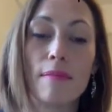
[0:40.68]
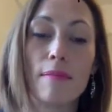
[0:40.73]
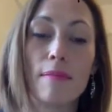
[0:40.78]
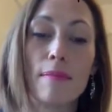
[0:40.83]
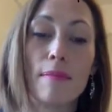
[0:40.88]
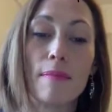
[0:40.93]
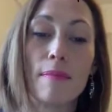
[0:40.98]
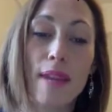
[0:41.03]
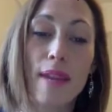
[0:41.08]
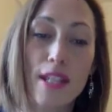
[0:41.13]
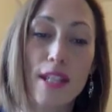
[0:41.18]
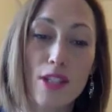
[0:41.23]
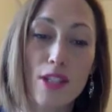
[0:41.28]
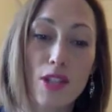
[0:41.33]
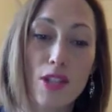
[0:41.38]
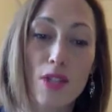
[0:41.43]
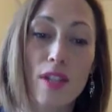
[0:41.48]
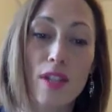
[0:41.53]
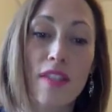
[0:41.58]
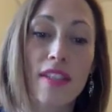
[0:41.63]
making
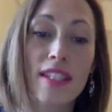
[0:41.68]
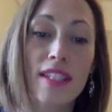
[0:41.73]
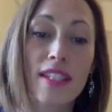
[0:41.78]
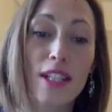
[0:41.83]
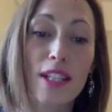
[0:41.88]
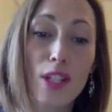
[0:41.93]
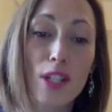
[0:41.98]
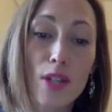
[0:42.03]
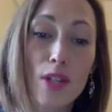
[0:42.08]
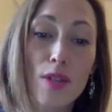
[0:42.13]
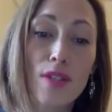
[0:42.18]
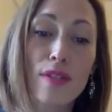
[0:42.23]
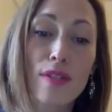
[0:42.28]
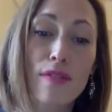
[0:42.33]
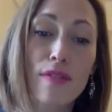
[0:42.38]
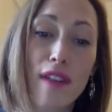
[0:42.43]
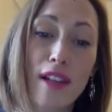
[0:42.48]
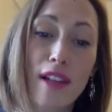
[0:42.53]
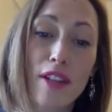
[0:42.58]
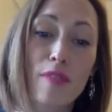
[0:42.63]
sure that this includes the
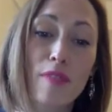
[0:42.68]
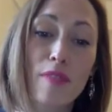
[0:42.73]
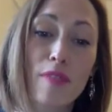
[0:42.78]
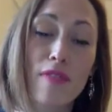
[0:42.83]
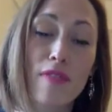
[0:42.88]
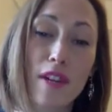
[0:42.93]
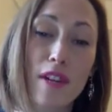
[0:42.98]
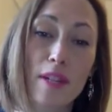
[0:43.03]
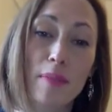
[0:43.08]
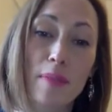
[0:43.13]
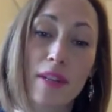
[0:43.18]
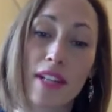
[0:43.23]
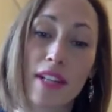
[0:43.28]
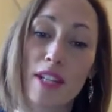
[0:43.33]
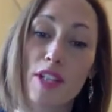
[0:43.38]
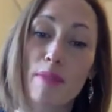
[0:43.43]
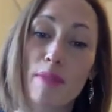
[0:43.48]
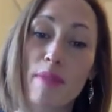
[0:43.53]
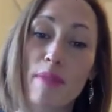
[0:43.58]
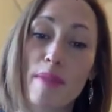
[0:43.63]
value provided by
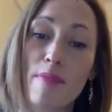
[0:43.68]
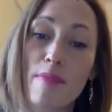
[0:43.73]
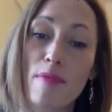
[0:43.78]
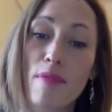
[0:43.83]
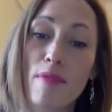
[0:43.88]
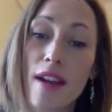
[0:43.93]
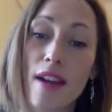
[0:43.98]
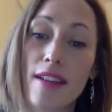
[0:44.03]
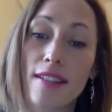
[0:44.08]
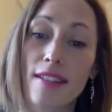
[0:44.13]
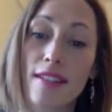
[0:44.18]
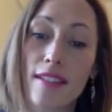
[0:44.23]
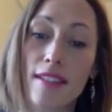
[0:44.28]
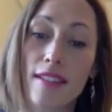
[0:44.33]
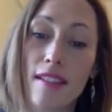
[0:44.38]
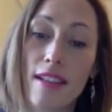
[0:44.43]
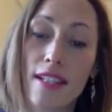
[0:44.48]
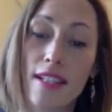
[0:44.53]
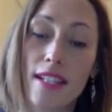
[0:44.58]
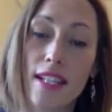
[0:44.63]
nature, people, and
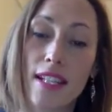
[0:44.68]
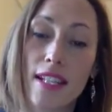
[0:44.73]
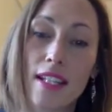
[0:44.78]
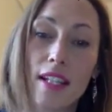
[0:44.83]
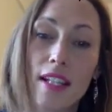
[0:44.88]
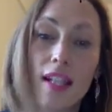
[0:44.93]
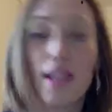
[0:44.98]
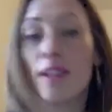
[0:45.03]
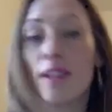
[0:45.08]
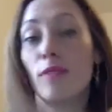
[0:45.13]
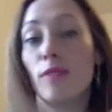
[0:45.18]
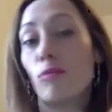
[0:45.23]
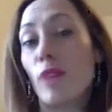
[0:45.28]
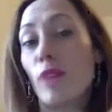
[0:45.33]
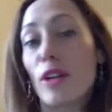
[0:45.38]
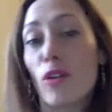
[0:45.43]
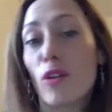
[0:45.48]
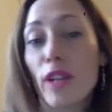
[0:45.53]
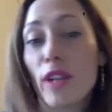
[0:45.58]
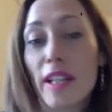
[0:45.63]
society.
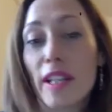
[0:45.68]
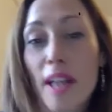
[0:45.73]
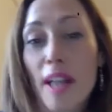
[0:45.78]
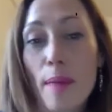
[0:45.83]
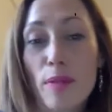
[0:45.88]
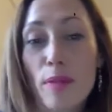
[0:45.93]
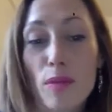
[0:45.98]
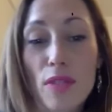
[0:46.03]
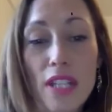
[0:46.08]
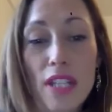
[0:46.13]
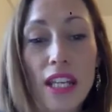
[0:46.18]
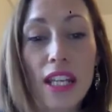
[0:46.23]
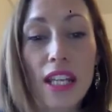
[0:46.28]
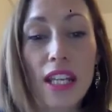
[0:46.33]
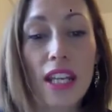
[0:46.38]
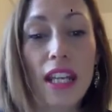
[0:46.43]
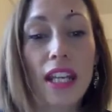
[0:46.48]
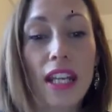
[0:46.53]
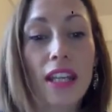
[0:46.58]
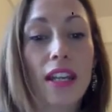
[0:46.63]
We call it capitals
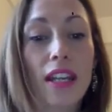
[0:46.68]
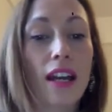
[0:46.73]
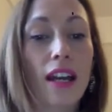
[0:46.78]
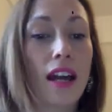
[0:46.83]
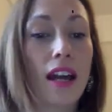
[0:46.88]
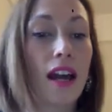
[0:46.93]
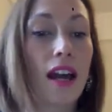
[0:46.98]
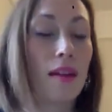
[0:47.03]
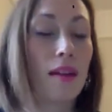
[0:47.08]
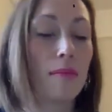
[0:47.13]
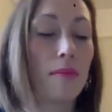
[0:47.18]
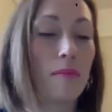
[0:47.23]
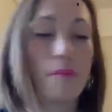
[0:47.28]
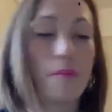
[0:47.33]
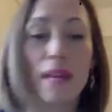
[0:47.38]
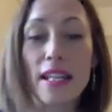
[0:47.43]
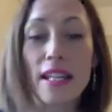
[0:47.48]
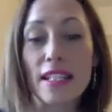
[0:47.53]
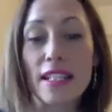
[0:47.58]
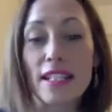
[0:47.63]
thinking,
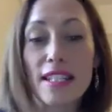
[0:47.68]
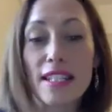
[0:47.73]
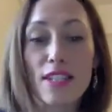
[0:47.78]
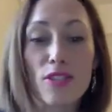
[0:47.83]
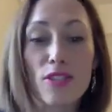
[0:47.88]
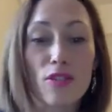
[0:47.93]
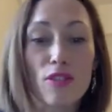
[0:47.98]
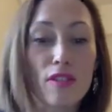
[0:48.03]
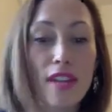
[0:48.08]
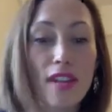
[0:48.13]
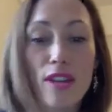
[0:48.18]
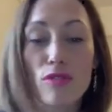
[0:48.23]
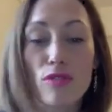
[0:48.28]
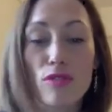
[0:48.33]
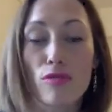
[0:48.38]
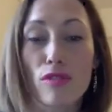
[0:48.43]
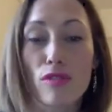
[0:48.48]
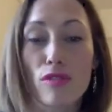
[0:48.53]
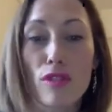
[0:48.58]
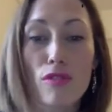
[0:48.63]
making decisions on
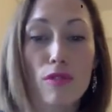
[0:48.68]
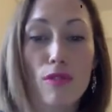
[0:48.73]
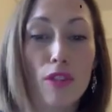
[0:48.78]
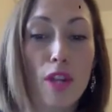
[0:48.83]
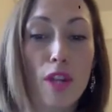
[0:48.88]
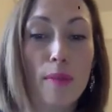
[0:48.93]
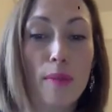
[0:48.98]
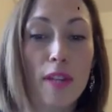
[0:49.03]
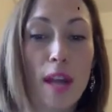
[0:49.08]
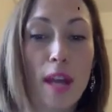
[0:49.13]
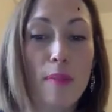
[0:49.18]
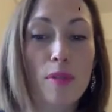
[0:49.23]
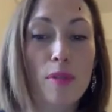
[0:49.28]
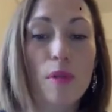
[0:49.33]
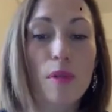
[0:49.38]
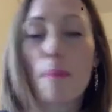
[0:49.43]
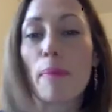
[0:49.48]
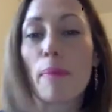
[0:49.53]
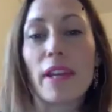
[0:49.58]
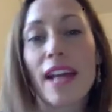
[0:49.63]
natural, social, and human
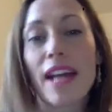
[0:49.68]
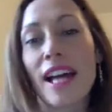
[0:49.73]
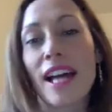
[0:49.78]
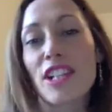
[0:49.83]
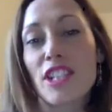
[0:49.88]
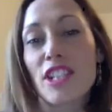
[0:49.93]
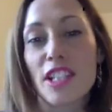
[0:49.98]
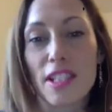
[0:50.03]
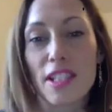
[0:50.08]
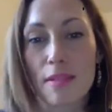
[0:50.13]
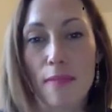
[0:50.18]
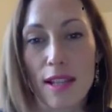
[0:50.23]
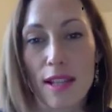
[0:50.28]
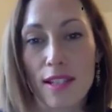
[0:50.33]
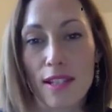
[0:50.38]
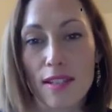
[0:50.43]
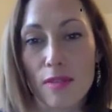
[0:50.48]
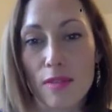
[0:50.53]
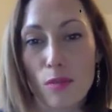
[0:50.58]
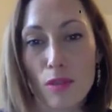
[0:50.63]
capital, but it actually doesn't
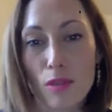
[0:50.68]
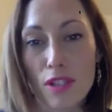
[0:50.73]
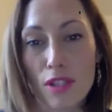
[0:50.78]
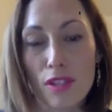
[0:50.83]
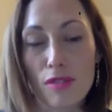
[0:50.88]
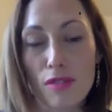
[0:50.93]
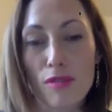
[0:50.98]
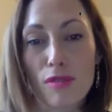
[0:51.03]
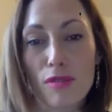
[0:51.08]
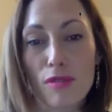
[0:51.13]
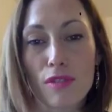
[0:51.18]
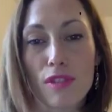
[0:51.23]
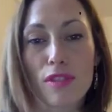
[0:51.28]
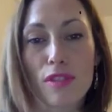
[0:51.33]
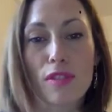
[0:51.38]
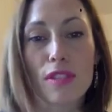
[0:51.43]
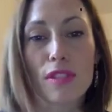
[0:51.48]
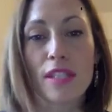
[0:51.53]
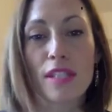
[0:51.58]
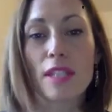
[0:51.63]
matter what it's called as
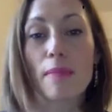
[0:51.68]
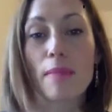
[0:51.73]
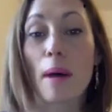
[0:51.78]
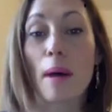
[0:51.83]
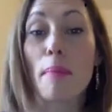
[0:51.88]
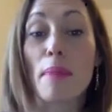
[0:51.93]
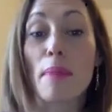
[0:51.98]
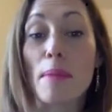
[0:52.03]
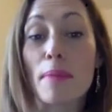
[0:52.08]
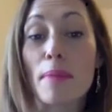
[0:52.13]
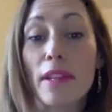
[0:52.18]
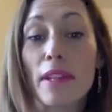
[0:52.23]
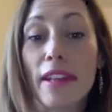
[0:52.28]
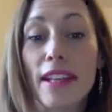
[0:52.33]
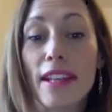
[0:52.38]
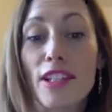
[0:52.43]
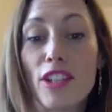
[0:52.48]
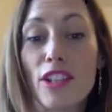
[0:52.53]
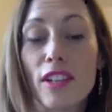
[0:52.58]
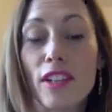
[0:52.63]
long as it's about people and
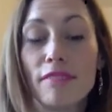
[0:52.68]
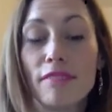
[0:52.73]
nature.